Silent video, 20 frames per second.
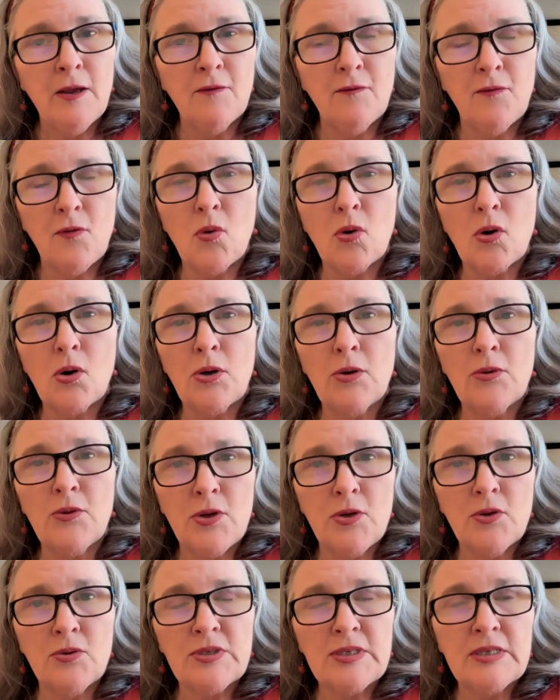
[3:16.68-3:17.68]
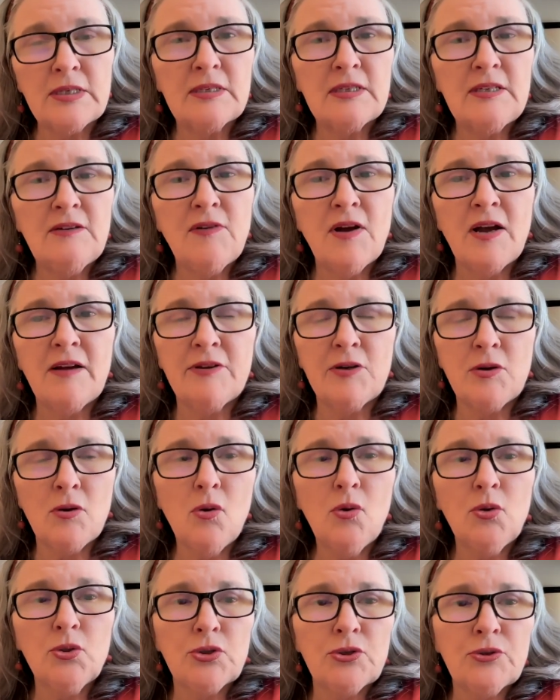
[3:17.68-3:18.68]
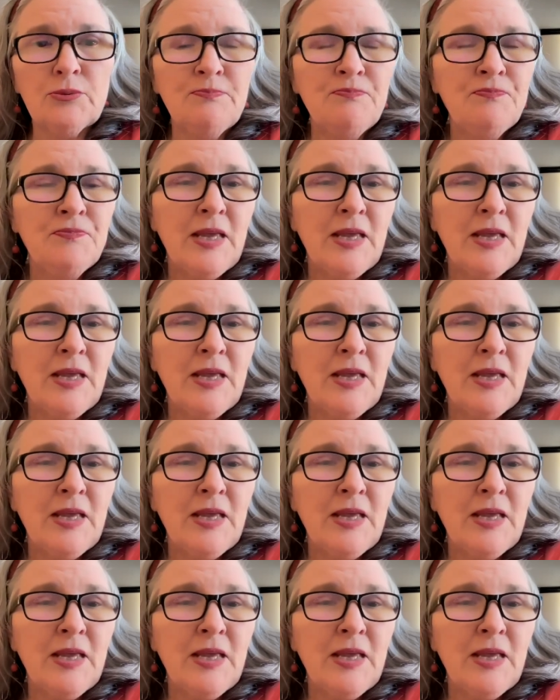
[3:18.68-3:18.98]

for those 65 and older.